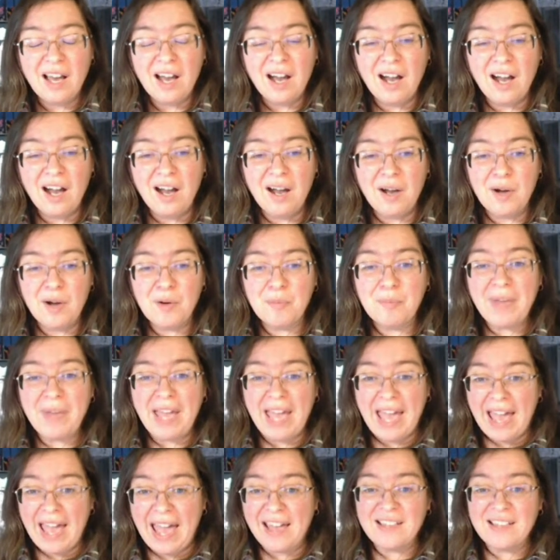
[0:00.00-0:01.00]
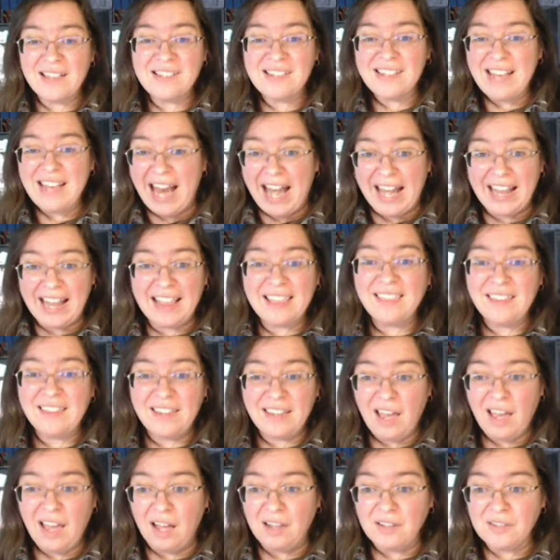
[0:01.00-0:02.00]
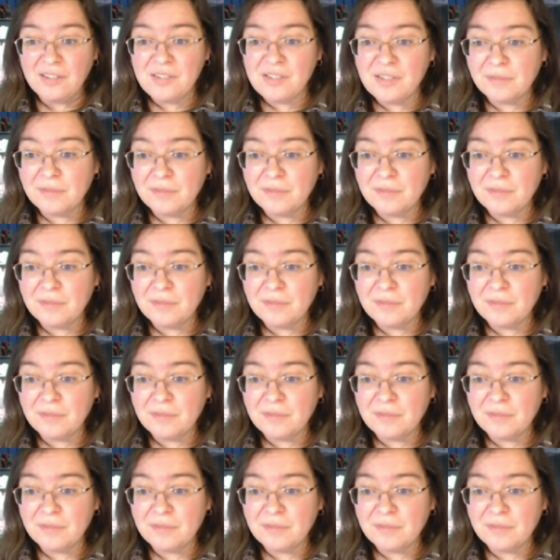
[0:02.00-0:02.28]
as anything else.